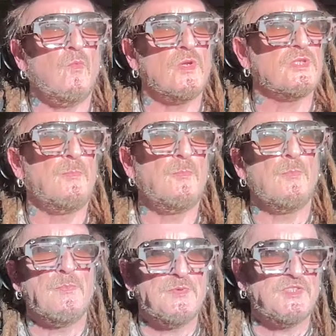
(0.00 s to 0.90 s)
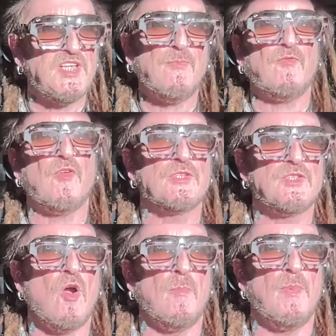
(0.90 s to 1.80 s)
was a tip for the
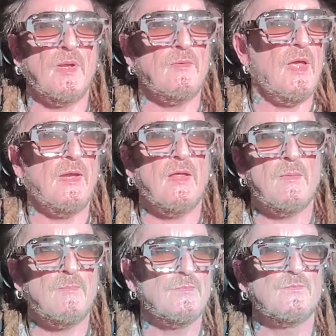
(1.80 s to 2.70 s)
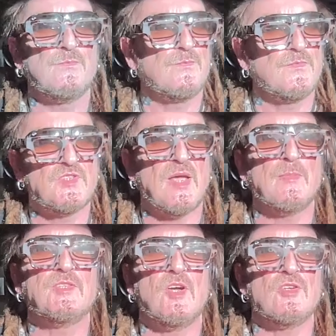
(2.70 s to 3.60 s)
top and
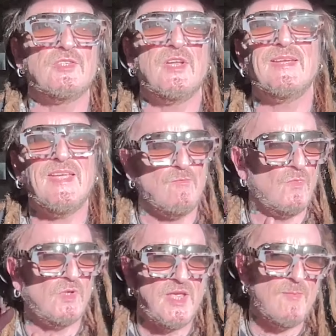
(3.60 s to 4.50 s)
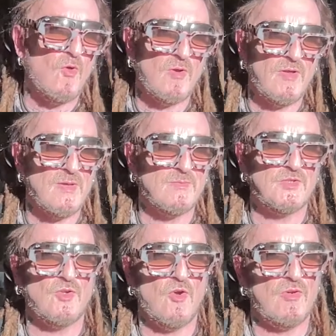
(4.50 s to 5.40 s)
sabotaged it. Again, we'll keep all of them
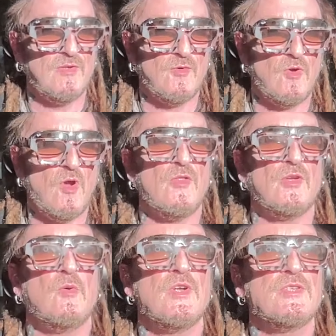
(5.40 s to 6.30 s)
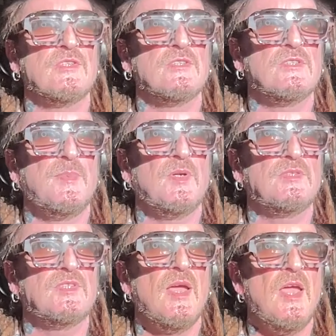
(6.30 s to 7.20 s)
stories for other questions.
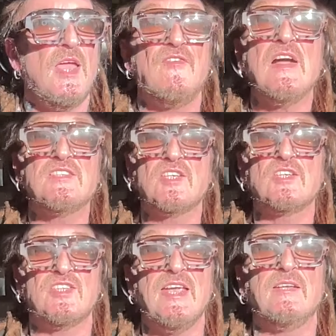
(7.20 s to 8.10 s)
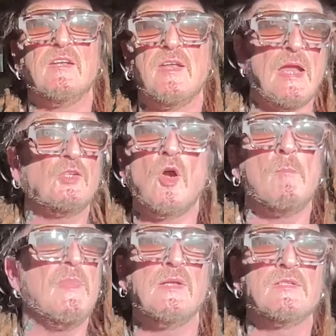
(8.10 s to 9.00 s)
But if I'd succeeded and I'd
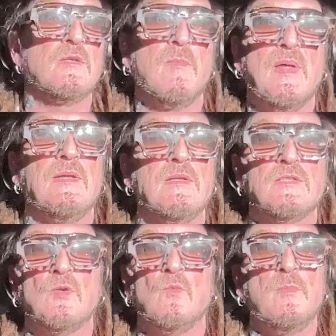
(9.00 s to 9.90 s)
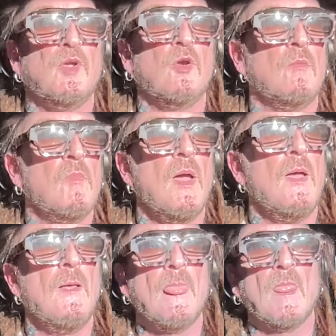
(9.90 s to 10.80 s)
got millions and millions and we'd become
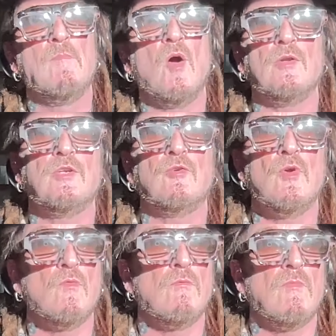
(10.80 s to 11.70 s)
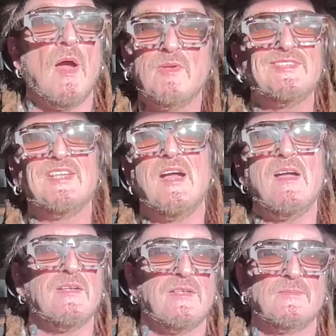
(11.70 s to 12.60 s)
Motley Crue, I would have
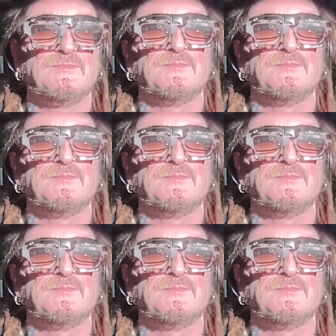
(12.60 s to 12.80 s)
died.